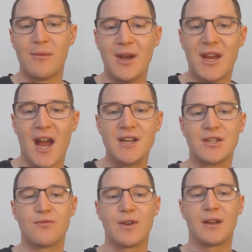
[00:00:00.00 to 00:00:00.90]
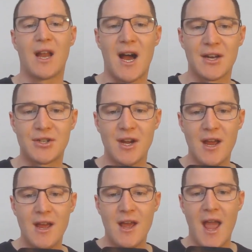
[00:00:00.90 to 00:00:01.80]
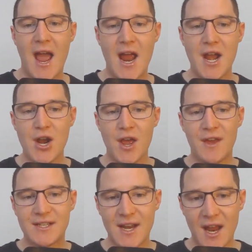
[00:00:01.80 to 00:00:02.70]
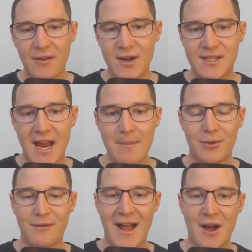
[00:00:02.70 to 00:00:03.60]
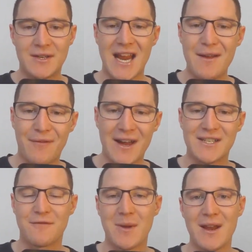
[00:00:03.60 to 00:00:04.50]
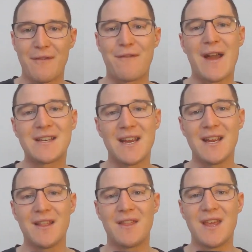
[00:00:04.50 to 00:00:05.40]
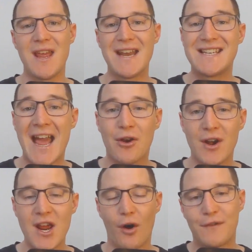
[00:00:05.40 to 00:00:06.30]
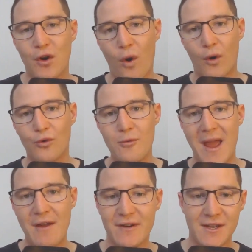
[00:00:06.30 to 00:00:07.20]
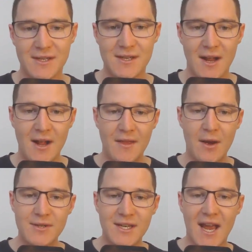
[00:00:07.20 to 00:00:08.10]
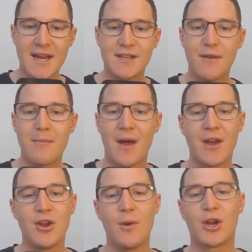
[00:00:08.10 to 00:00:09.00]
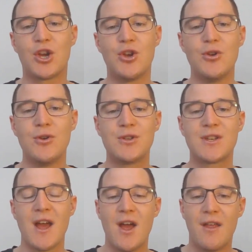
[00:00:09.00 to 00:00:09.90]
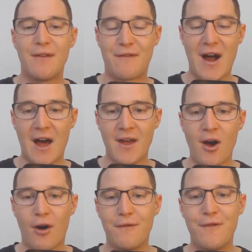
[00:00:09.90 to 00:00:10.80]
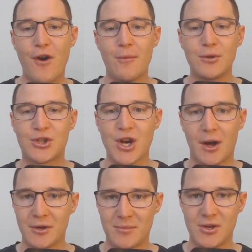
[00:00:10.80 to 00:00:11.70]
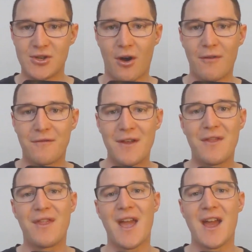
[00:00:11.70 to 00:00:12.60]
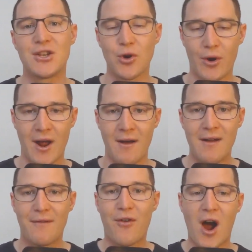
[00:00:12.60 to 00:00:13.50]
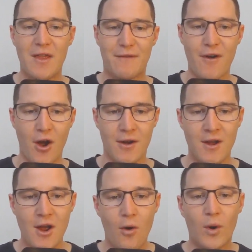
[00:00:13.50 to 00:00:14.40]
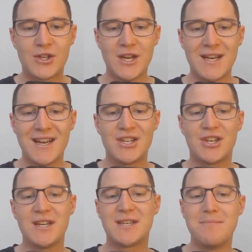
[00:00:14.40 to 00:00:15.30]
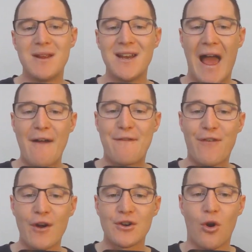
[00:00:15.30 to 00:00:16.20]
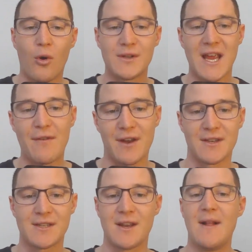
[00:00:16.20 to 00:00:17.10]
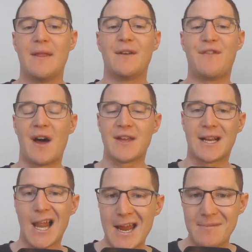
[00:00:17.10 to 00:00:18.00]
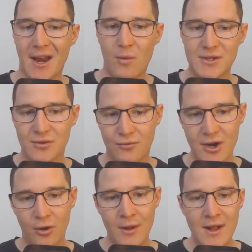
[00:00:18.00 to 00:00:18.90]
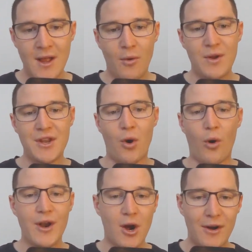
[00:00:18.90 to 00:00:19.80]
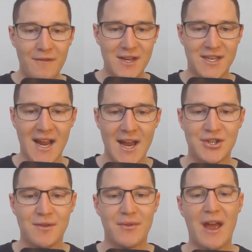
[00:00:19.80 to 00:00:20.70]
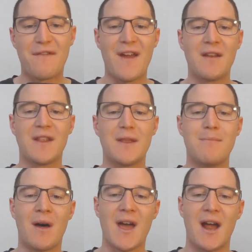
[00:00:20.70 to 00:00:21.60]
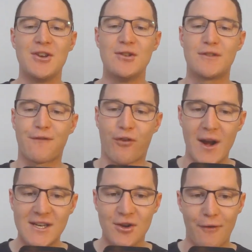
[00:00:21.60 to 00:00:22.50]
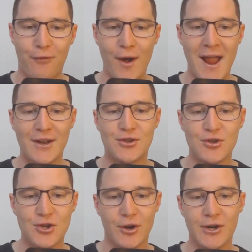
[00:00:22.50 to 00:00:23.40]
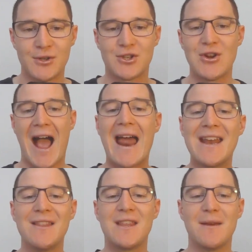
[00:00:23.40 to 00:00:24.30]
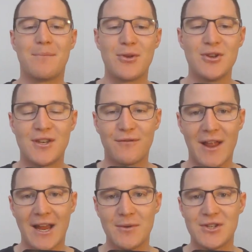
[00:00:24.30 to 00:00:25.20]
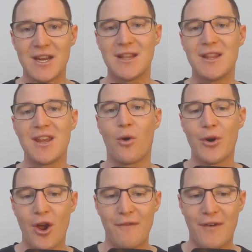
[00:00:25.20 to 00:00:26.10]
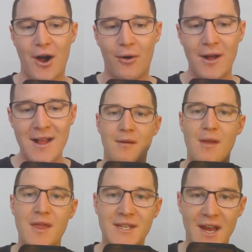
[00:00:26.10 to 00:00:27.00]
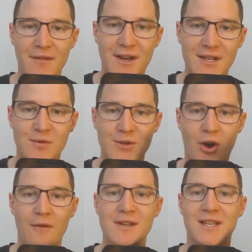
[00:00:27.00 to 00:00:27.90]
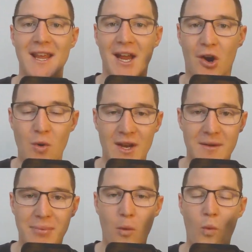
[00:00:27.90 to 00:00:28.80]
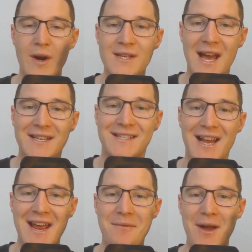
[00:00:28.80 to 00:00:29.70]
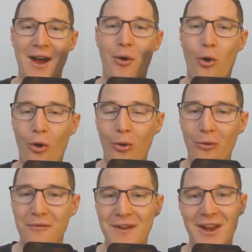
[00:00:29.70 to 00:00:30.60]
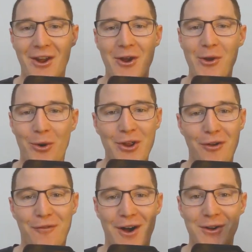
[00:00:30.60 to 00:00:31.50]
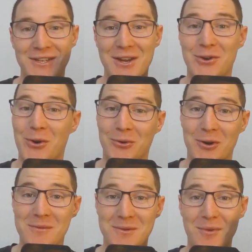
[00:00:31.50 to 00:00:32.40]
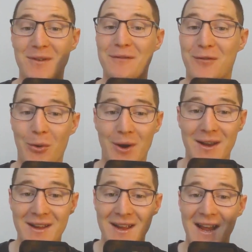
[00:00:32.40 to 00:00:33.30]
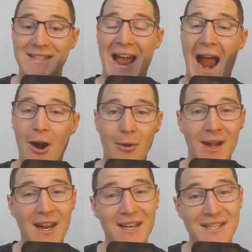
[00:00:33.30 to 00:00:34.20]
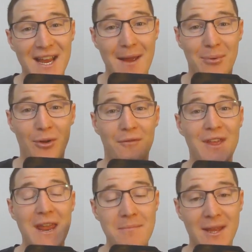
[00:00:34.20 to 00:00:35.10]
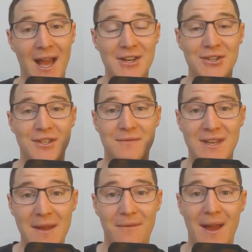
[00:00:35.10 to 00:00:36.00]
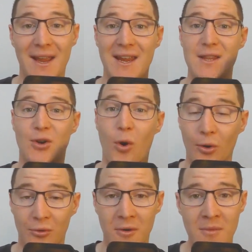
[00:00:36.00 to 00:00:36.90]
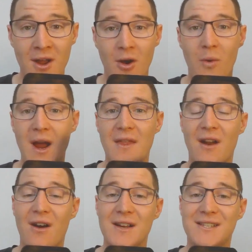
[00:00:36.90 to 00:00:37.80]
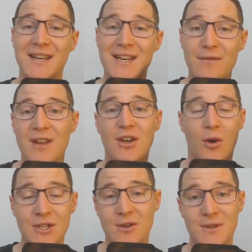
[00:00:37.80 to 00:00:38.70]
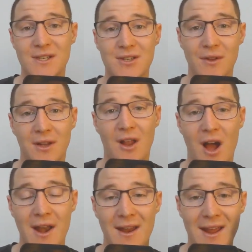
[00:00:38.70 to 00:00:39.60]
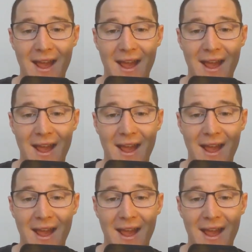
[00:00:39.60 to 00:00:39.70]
communication writ large? And there's another example of how deepfakes have been affecting the integrity of courtroom evidence. There was a case of a mother who accused the father of verbal child abuse of their daughter via the phone. What she did is she submitted a phone call as evidence. The father claimed that it wasn't real. With an audio investigation, they found that the mother had used free software and tutorials to add in the abusive language in the audio file. This evidence was obviously acquitted, but what does that say about all video and audio files in courtrooms moving forward? It's a harrowing example of the implications of deepfake in the courtroom, where there are significant consequences on the line.